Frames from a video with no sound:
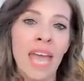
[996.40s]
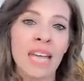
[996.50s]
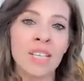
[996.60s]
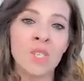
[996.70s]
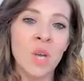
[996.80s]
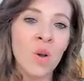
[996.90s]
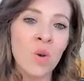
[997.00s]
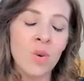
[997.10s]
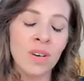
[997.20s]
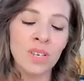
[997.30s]
And
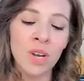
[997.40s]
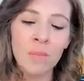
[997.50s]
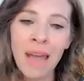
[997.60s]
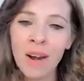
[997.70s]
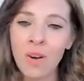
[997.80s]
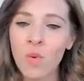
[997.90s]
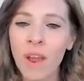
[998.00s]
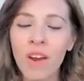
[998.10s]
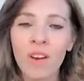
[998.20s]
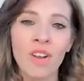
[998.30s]
so no matter
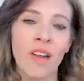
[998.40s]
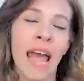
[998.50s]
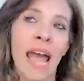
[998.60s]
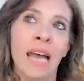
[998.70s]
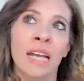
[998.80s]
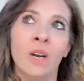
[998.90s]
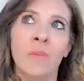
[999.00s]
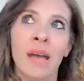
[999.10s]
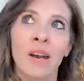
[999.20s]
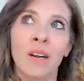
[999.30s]
where you're at, no
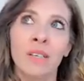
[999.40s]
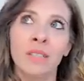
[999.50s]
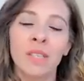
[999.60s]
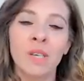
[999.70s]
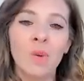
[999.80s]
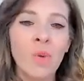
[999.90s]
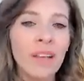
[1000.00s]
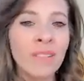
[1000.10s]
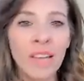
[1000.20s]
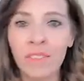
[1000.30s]
matter
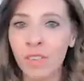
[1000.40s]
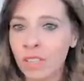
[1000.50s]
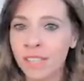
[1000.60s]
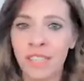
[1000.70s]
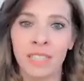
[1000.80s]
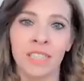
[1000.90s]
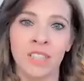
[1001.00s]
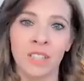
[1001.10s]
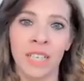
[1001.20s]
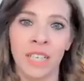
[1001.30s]
what level of healing
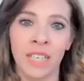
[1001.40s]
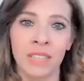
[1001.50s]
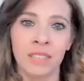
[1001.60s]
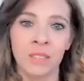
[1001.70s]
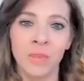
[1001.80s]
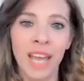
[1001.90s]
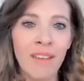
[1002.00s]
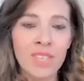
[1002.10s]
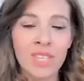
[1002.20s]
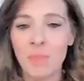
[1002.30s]
you're in, we
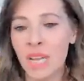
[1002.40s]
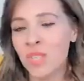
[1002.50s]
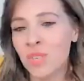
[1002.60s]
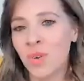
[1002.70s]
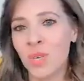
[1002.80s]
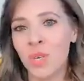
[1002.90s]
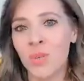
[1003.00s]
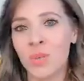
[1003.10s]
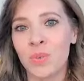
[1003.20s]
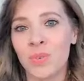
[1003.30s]
have a space for
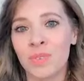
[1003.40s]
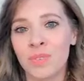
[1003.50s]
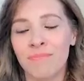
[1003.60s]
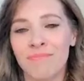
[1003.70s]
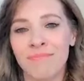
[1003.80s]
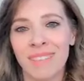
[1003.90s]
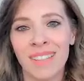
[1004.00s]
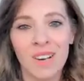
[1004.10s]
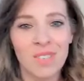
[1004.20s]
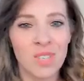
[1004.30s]
you,
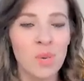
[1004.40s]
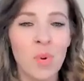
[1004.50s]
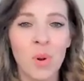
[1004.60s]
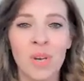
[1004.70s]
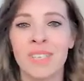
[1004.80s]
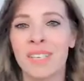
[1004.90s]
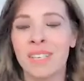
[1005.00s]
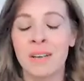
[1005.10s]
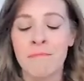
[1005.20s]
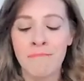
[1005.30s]
and there's a support
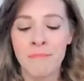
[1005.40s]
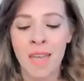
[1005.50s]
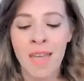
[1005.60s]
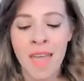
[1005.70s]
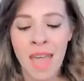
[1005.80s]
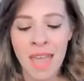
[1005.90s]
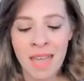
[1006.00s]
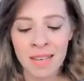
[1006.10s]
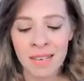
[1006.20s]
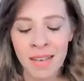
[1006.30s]
system.
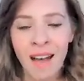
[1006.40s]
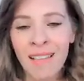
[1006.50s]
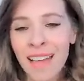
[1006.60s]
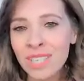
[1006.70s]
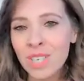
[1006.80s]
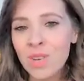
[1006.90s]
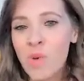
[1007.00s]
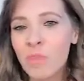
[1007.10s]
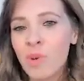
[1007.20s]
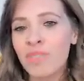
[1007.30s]
And I'll ask you
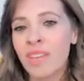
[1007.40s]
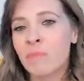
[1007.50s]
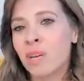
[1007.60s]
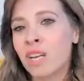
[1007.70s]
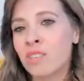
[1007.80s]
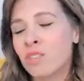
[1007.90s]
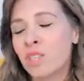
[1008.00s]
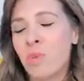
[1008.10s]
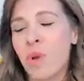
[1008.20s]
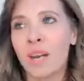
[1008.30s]
one more thing because you
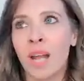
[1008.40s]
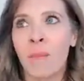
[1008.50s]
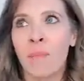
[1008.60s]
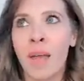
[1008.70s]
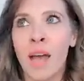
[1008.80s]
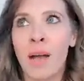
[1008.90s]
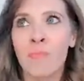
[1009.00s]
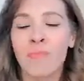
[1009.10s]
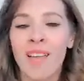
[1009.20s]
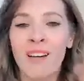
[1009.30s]
just brought it
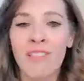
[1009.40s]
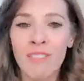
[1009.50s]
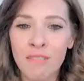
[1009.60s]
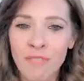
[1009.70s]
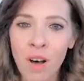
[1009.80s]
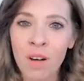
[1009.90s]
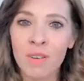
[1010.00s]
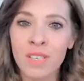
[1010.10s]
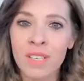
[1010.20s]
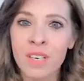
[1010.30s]
up. The
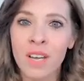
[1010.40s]
vault,